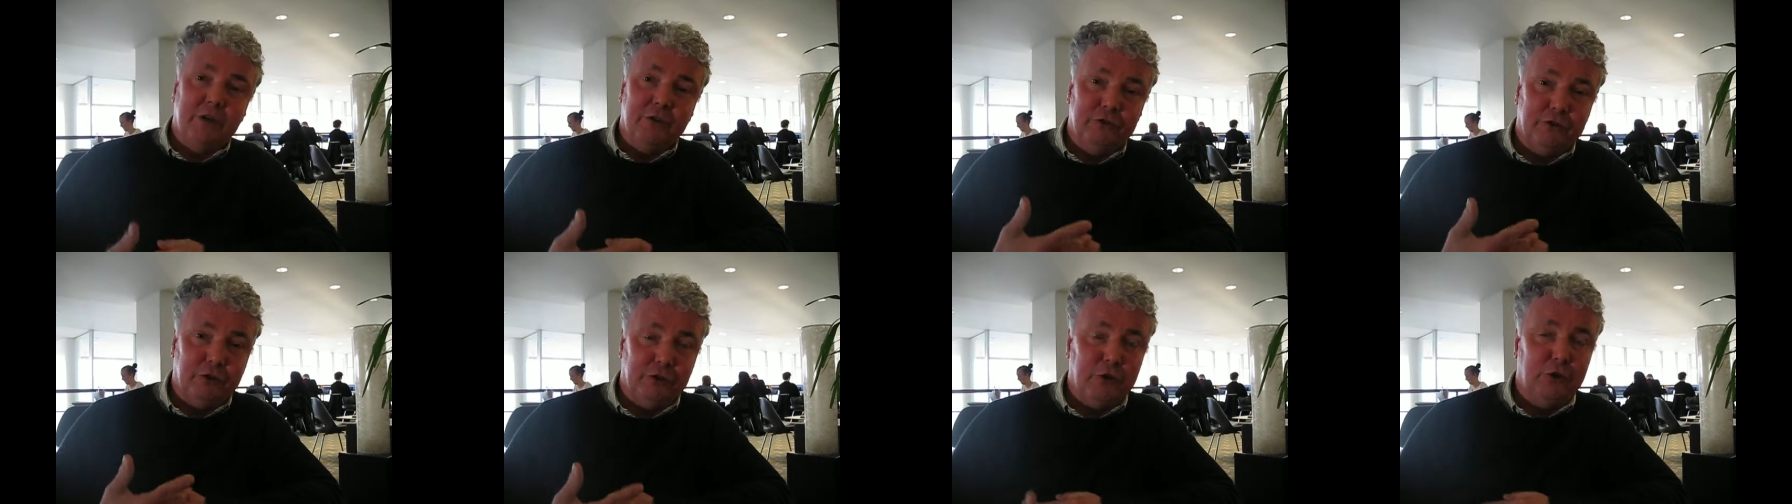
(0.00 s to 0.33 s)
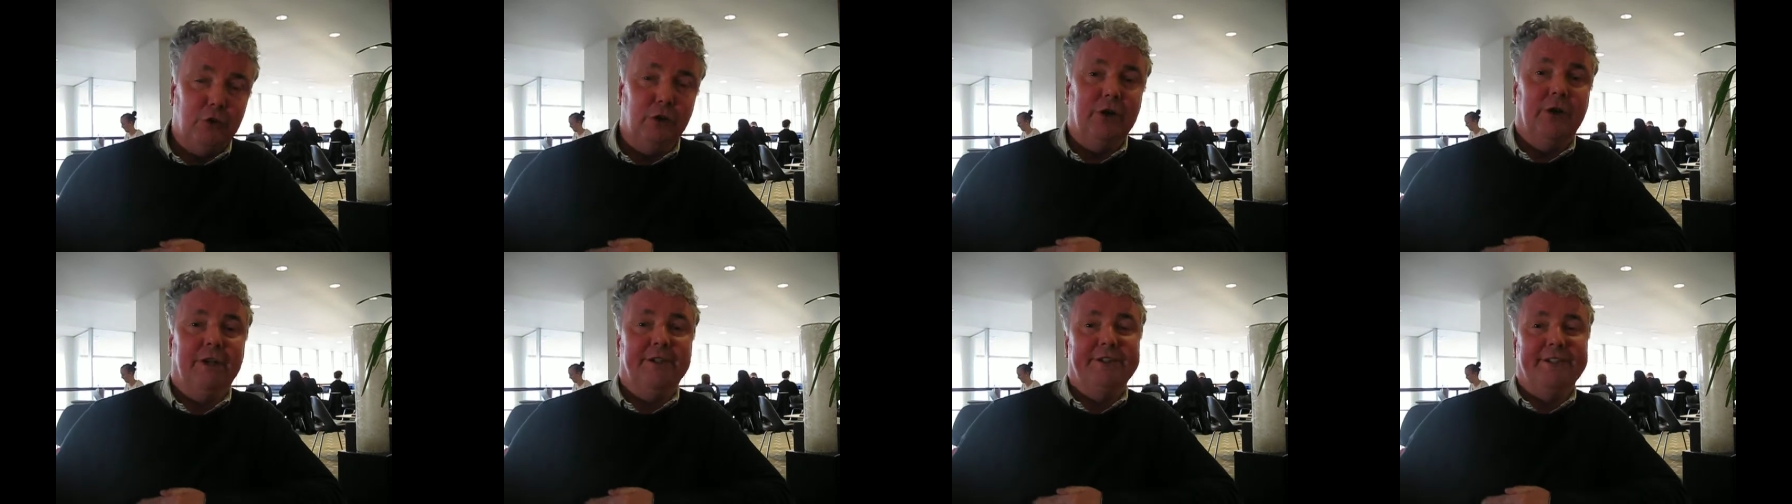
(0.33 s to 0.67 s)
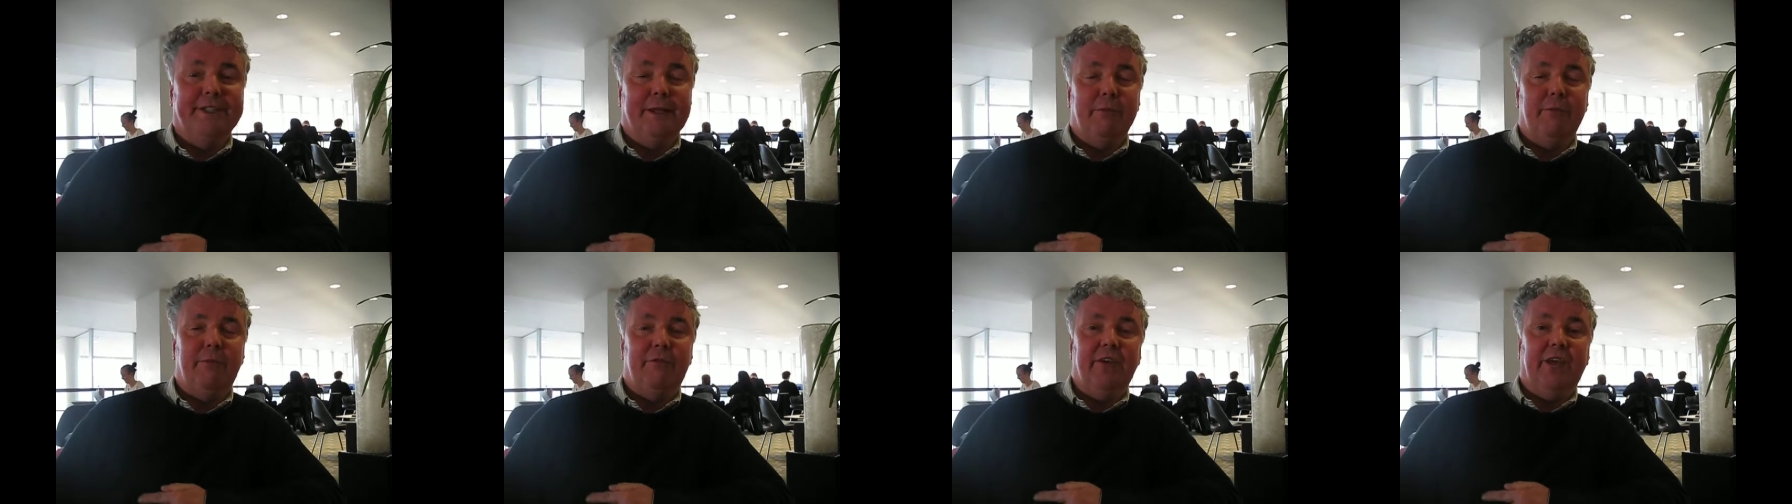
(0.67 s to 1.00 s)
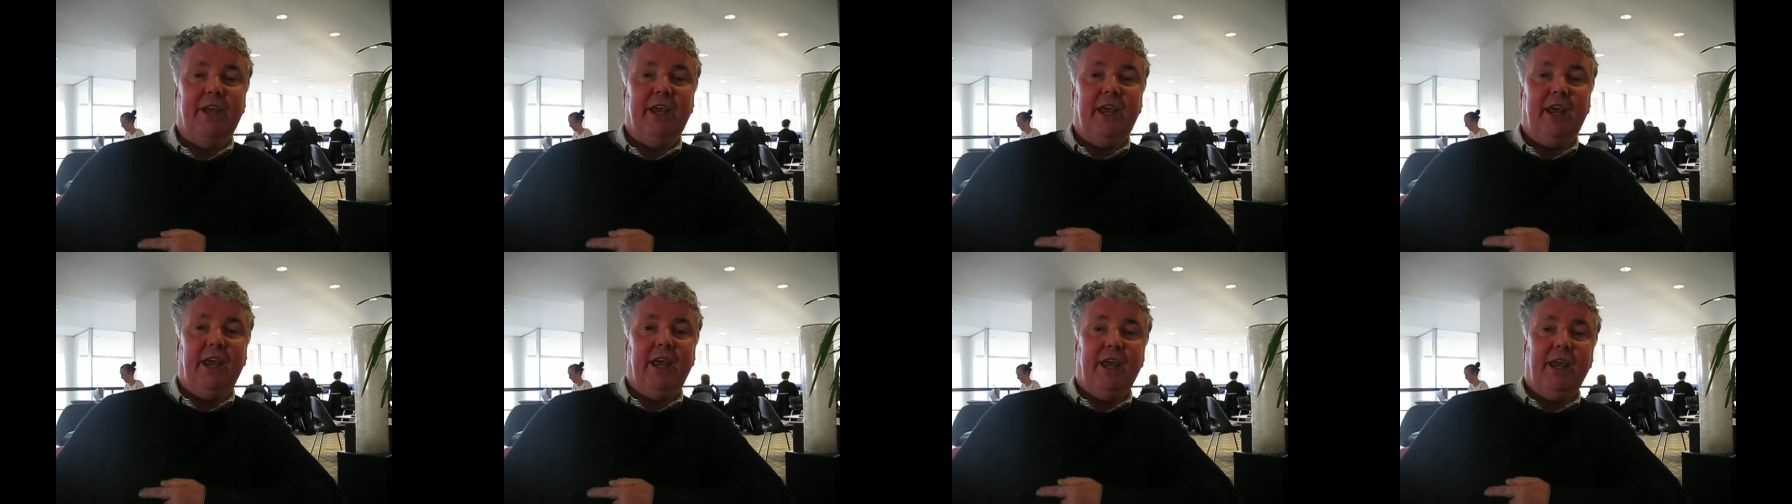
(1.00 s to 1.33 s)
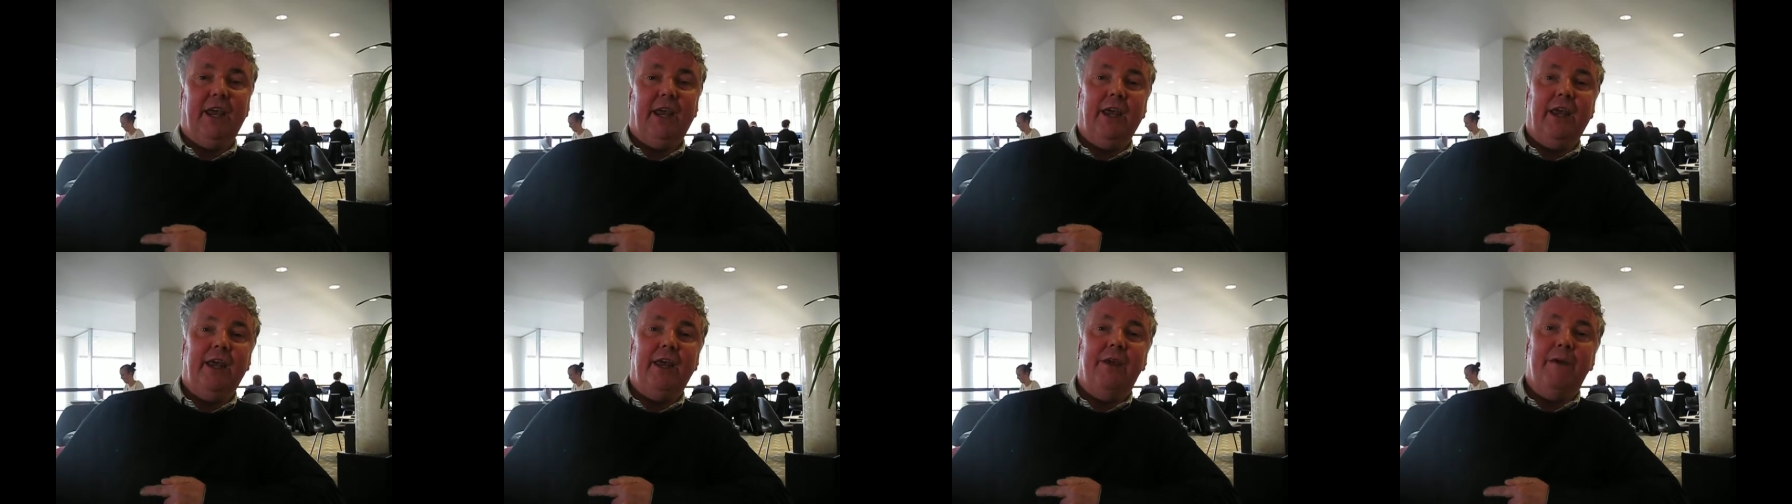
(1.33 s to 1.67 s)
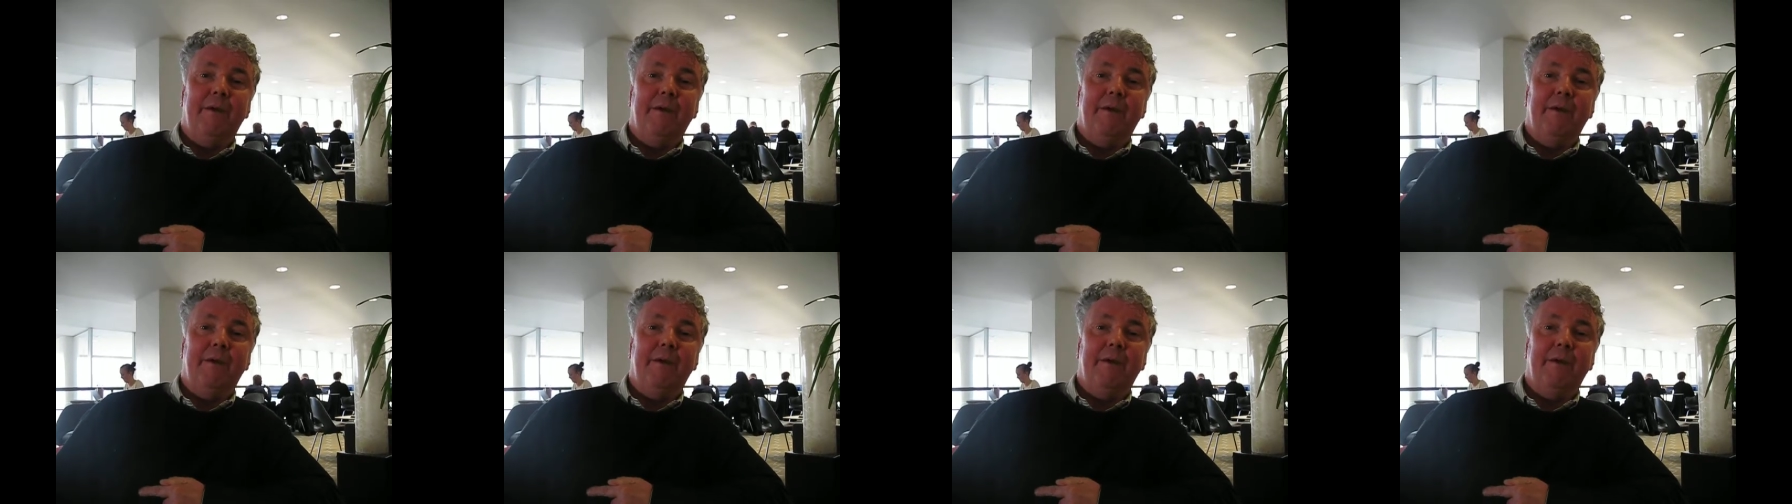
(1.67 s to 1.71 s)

to look at some of the key